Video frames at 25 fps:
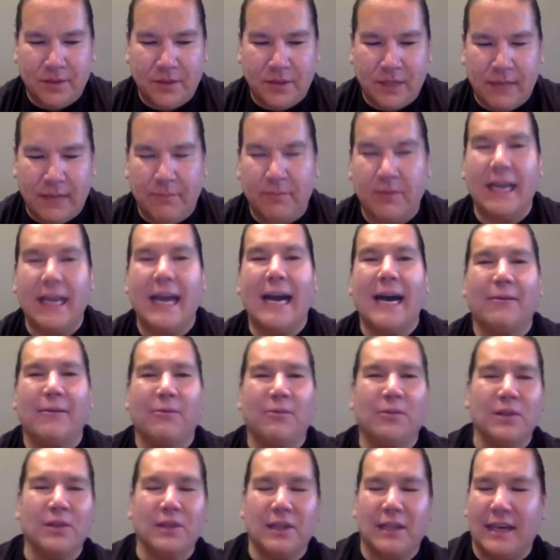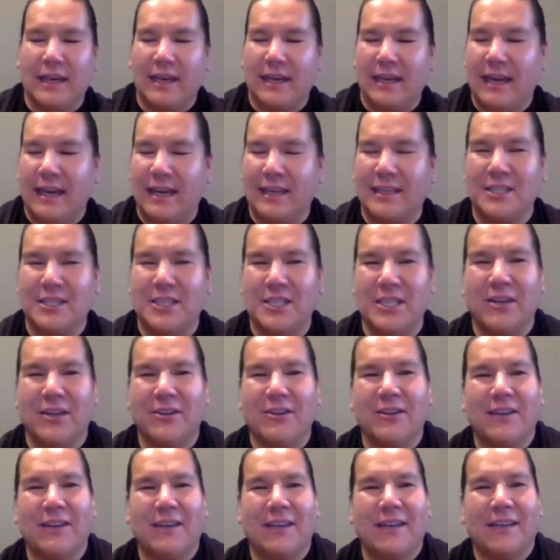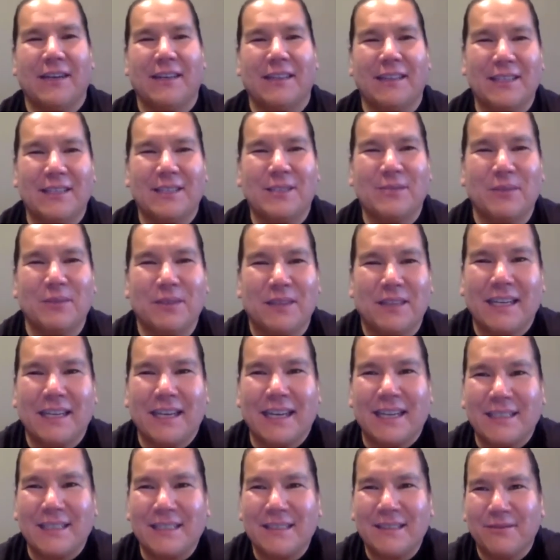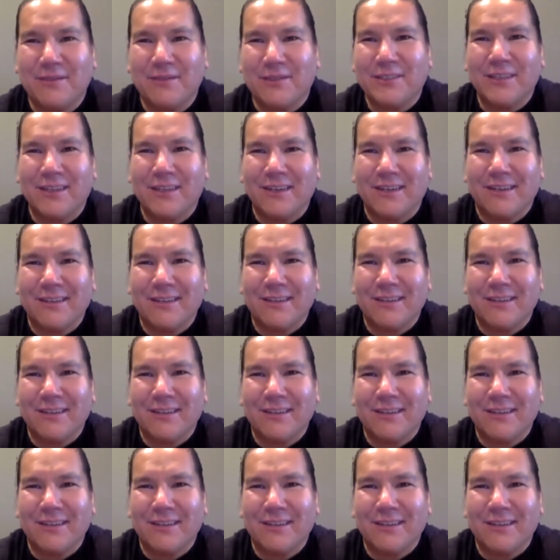yet, but yeah, we'll I can share a list with you guys for sure.